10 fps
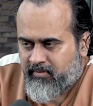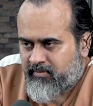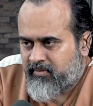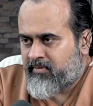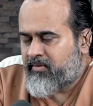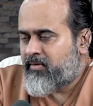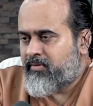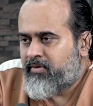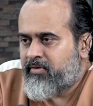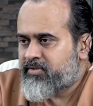
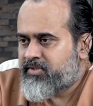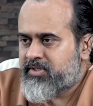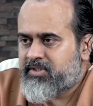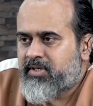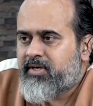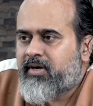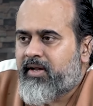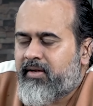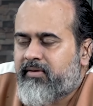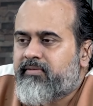your station in
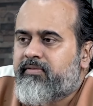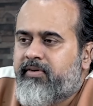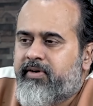life,